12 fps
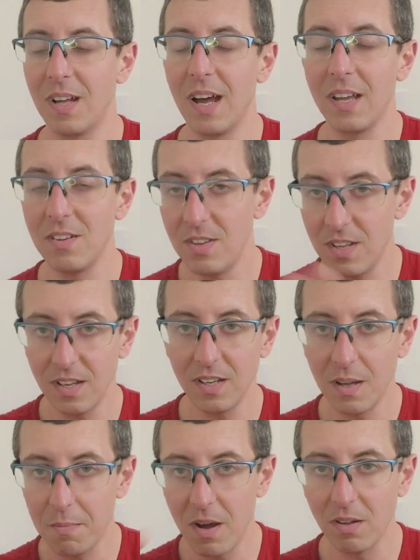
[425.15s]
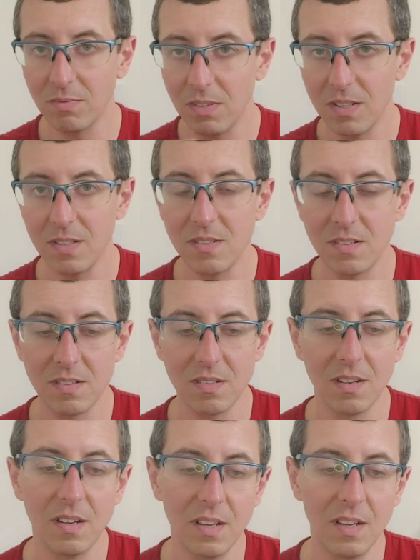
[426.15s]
idea about this